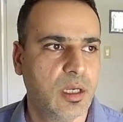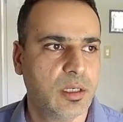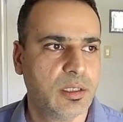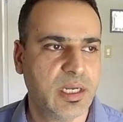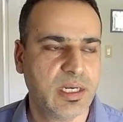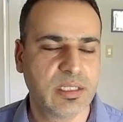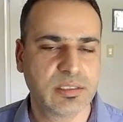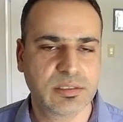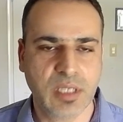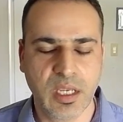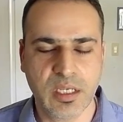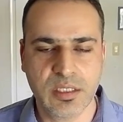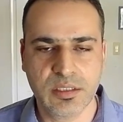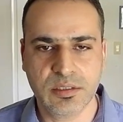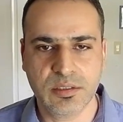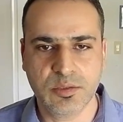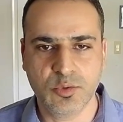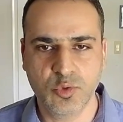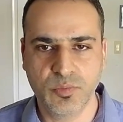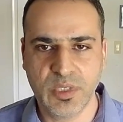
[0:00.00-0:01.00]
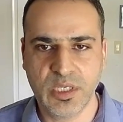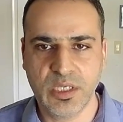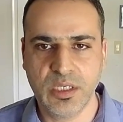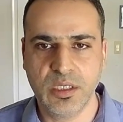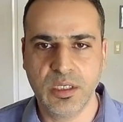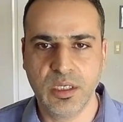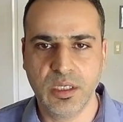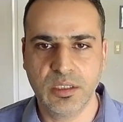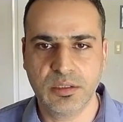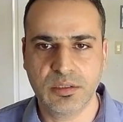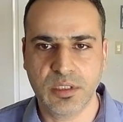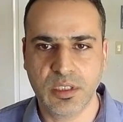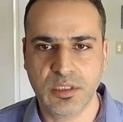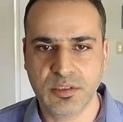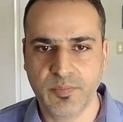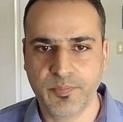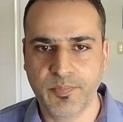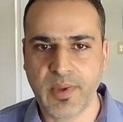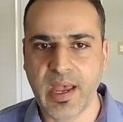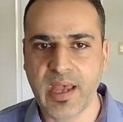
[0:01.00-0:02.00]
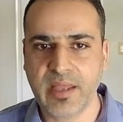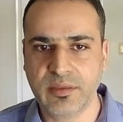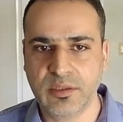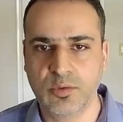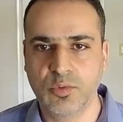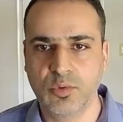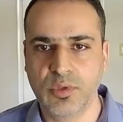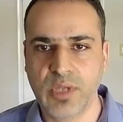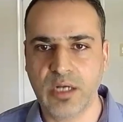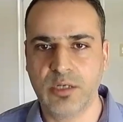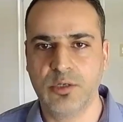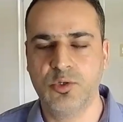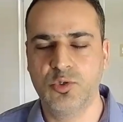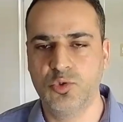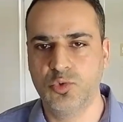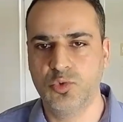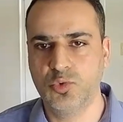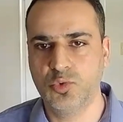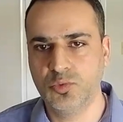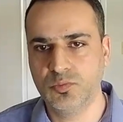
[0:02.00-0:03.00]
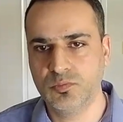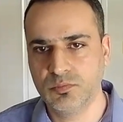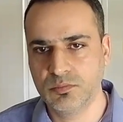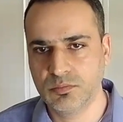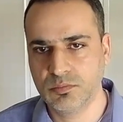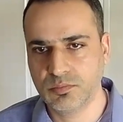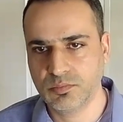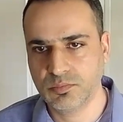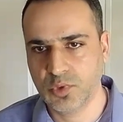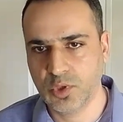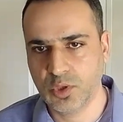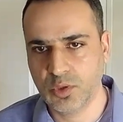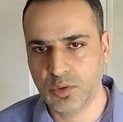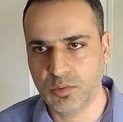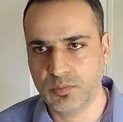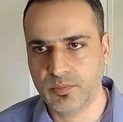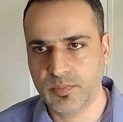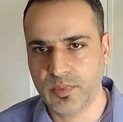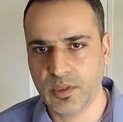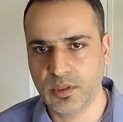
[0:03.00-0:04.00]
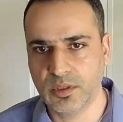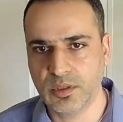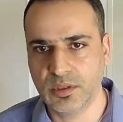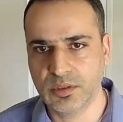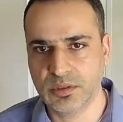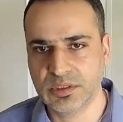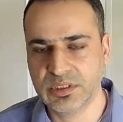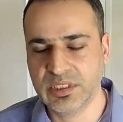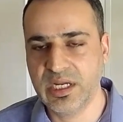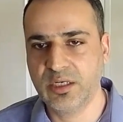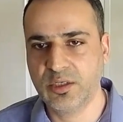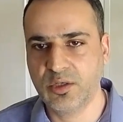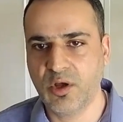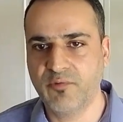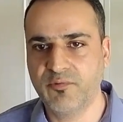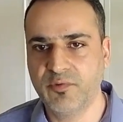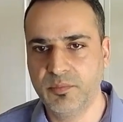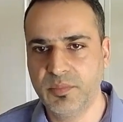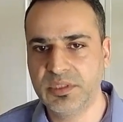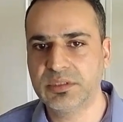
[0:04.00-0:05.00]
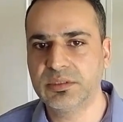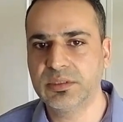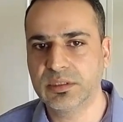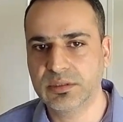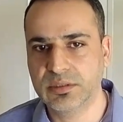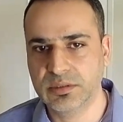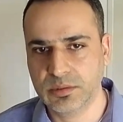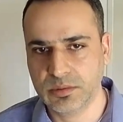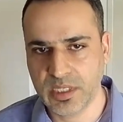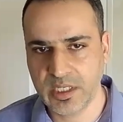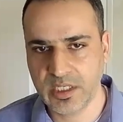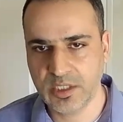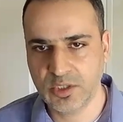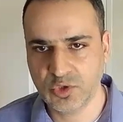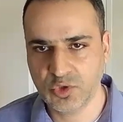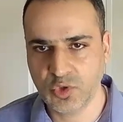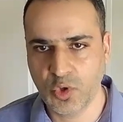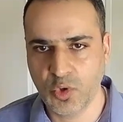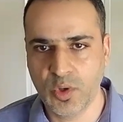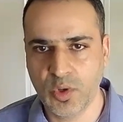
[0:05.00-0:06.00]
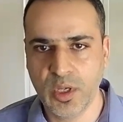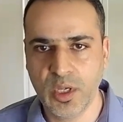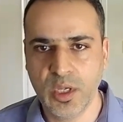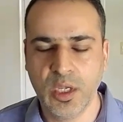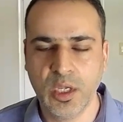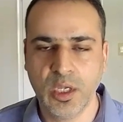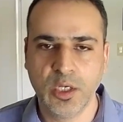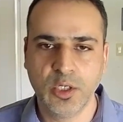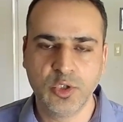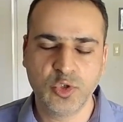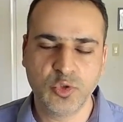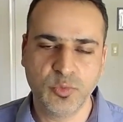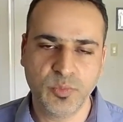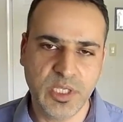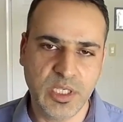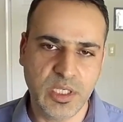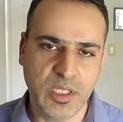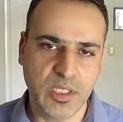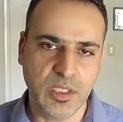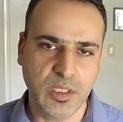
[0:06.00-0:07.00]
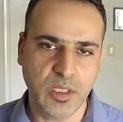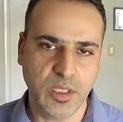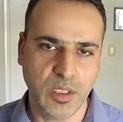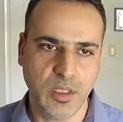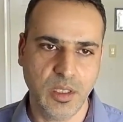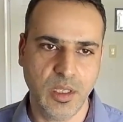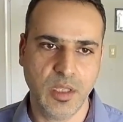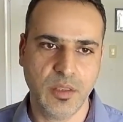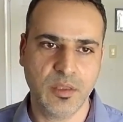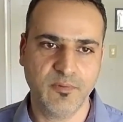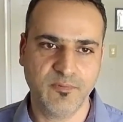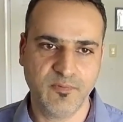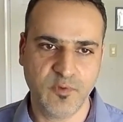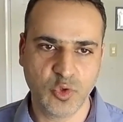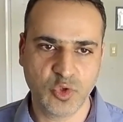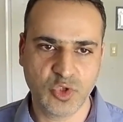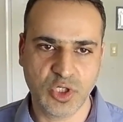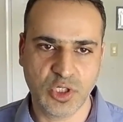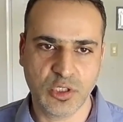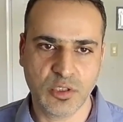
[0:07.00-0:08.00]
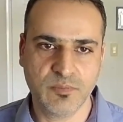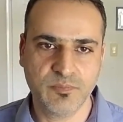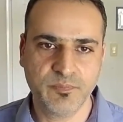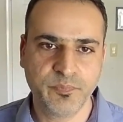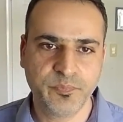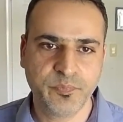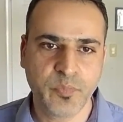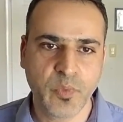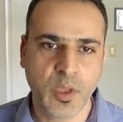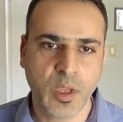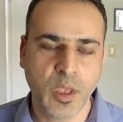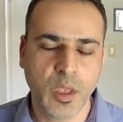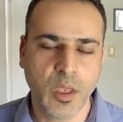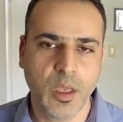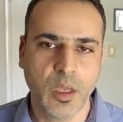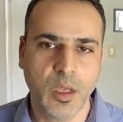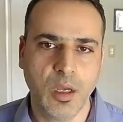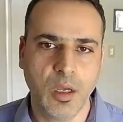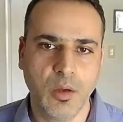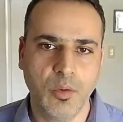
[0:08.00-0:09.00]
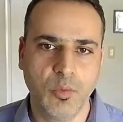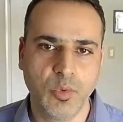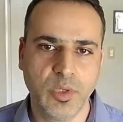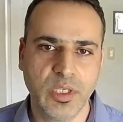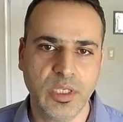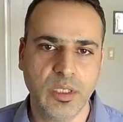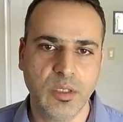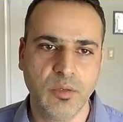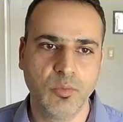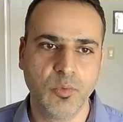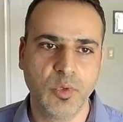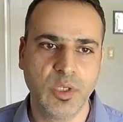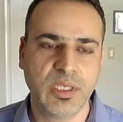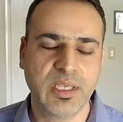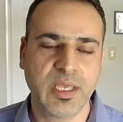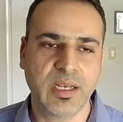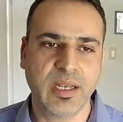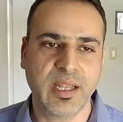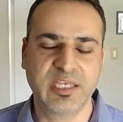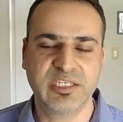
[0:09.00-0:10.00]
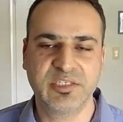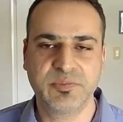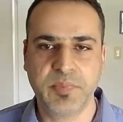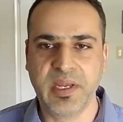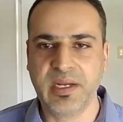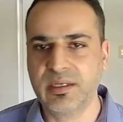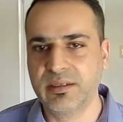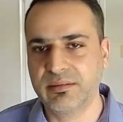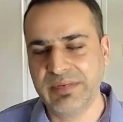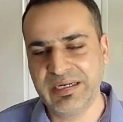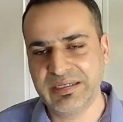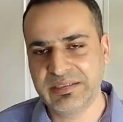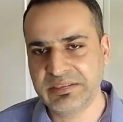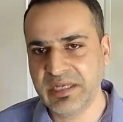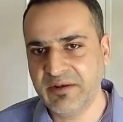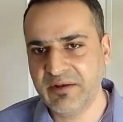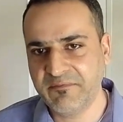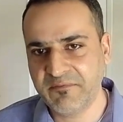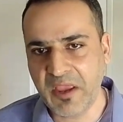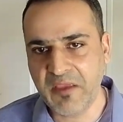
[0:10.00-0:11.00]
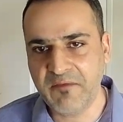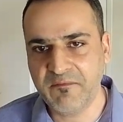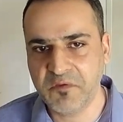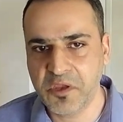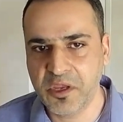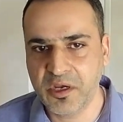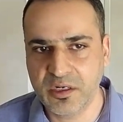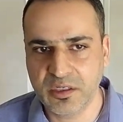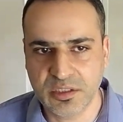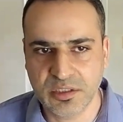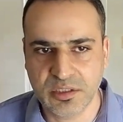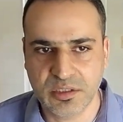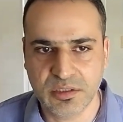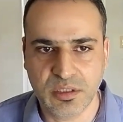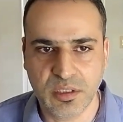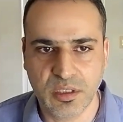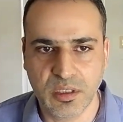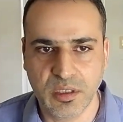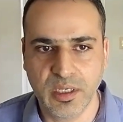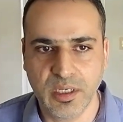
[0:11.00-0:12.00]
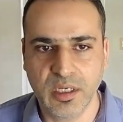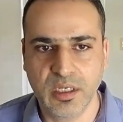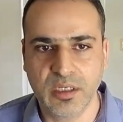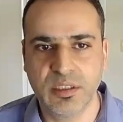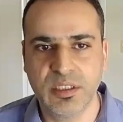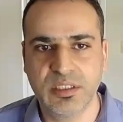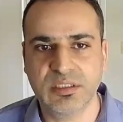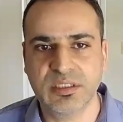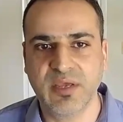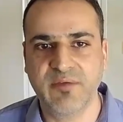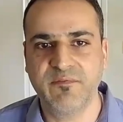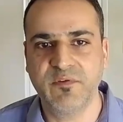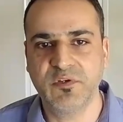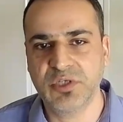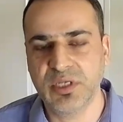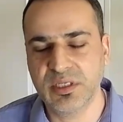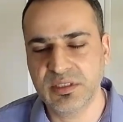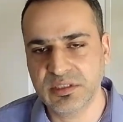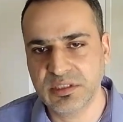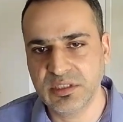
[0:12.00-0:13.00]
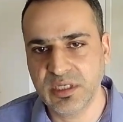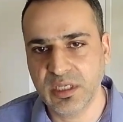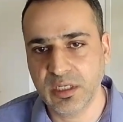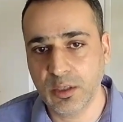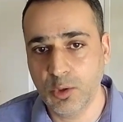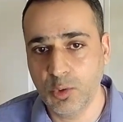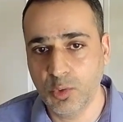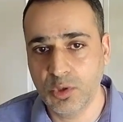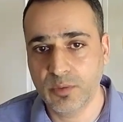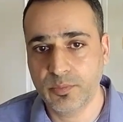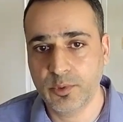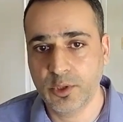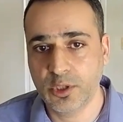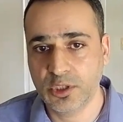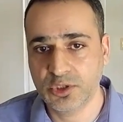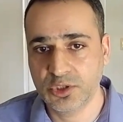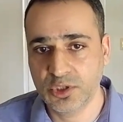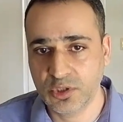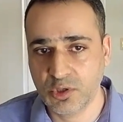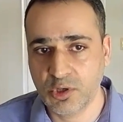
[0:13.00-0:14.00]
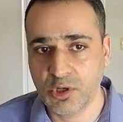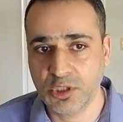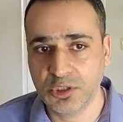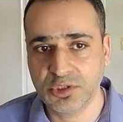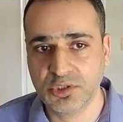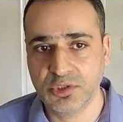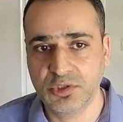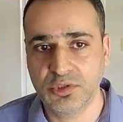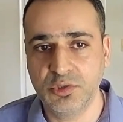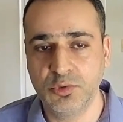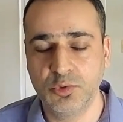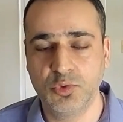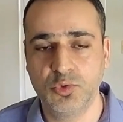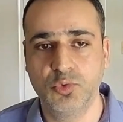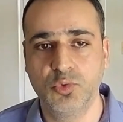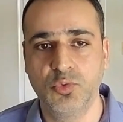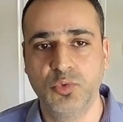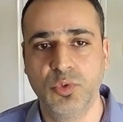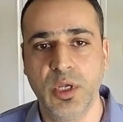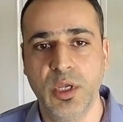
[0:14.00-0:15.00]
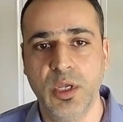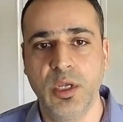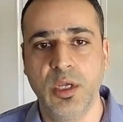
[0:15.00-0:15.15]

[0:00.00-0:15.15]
data science to me is a path to get to a state of a business, right? So to me, in the future, we can expect, let's say, in 5 years, increased efficiency and lower production costs due to